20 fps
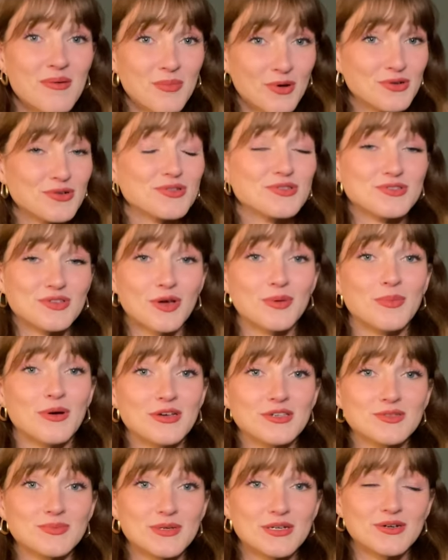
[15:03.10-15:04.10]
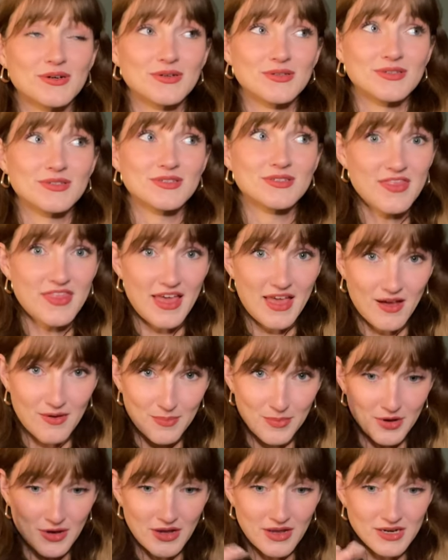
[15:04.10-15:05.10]
models so much because they are
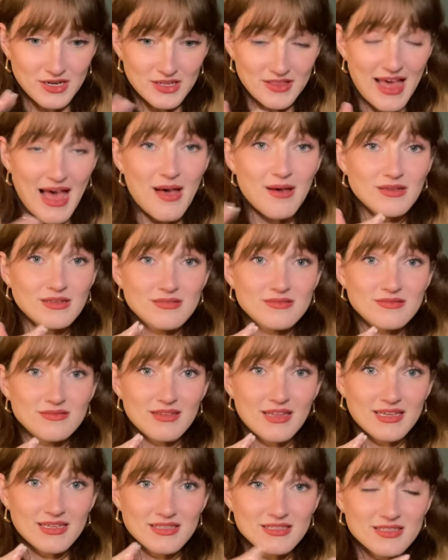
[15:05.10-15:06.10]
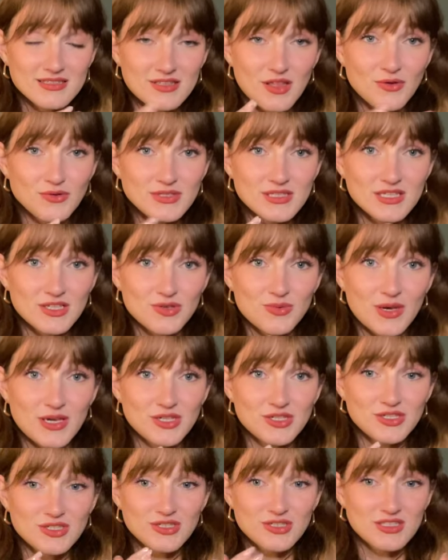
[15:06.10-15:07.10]
put under that, like those
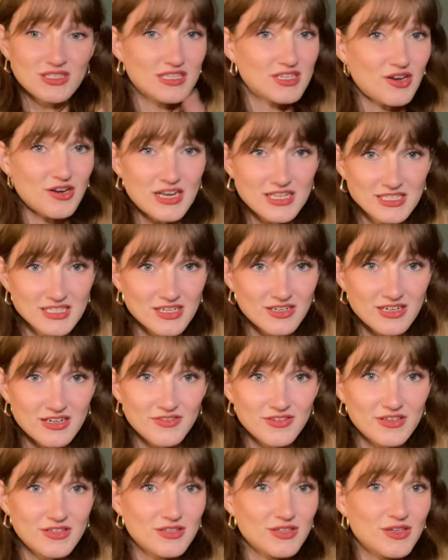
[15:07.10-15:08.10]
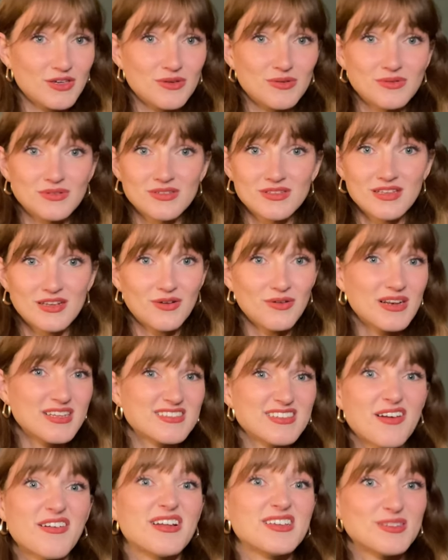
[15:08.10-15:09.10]
situations, they don't necessarily feel cute, they're not
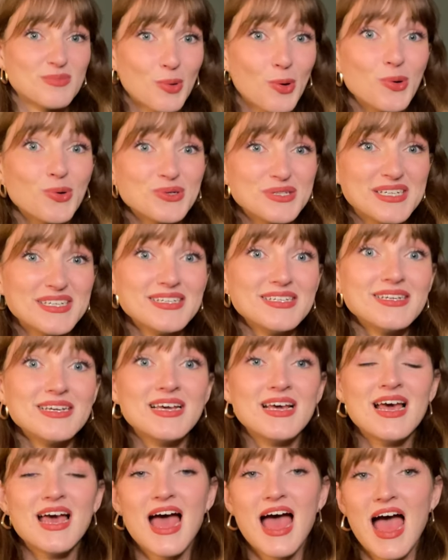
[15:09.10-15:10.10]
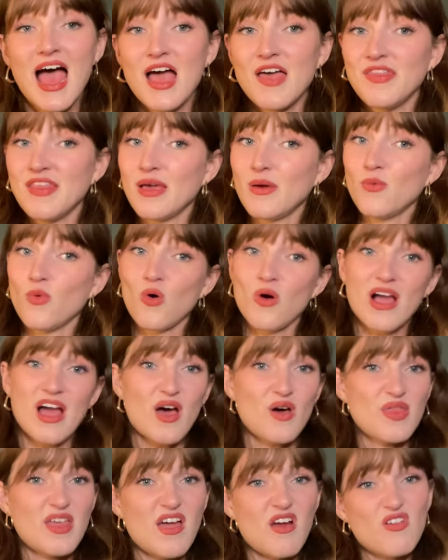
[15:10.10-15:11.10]
necessarily supported, and they walk
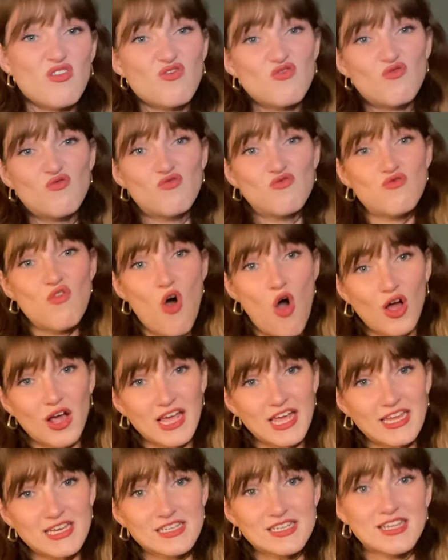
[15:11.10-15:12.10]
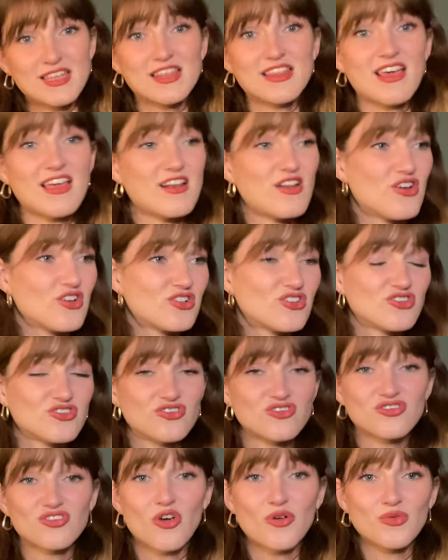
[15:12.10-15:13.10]
out there and rock it. They looked
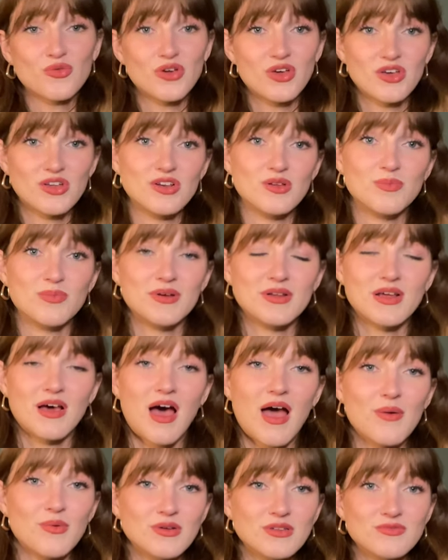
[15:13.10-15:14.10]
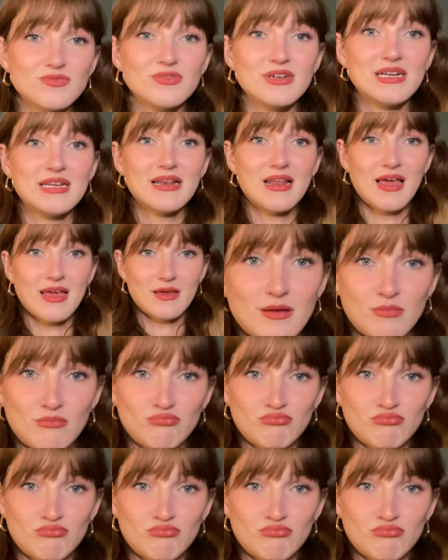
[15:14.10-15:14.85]
so good that I was really like,